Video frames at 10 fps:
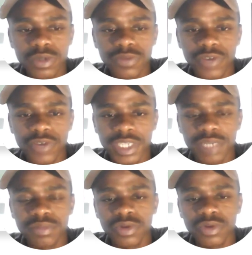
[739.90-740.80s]
For
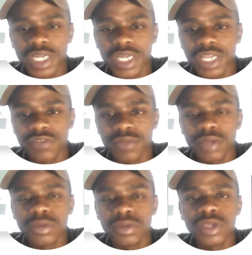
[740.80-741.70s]
example, we can have
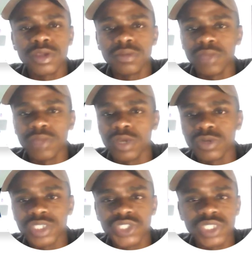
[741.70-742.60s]
maybe mango
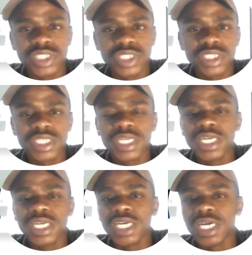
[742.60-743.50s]
trees,
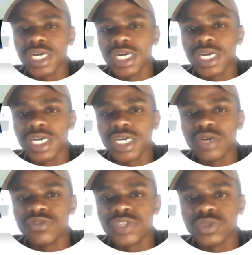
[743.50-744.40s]

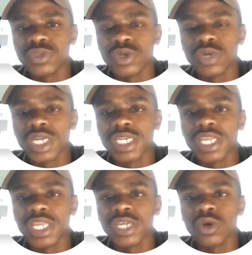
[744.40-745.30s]
of which we know that
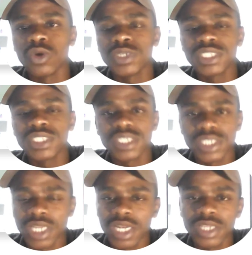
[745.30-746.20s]
they grow
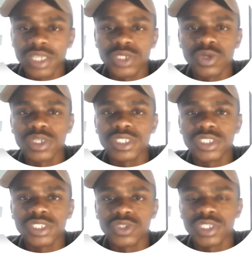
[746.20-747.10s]
seasonally. So
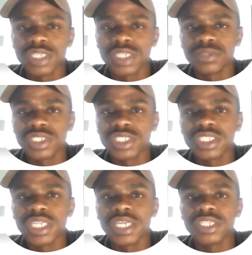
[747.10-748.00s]
during some seasons
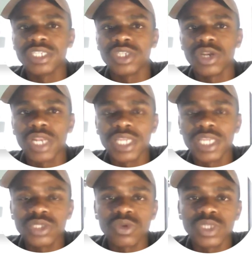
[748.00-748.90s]
there is
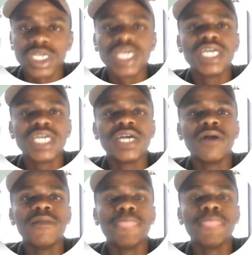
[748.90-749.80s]
less water,
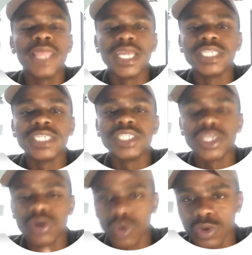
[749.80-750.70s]
and they
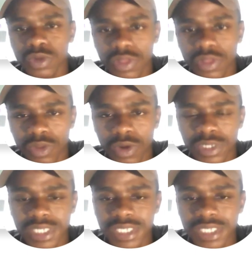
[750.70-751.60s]
grow throughout
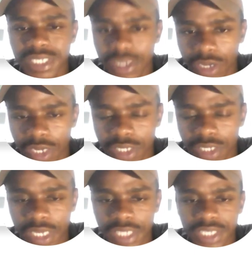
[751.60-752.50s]

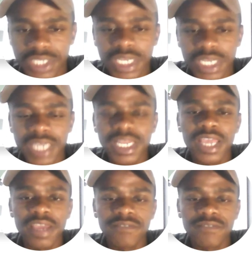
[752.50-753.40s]
a season that they
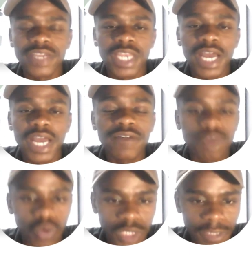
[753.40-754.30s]
have enough
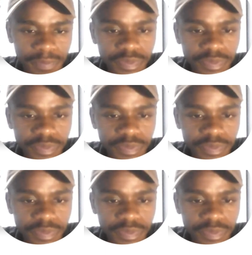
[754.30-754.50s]
water.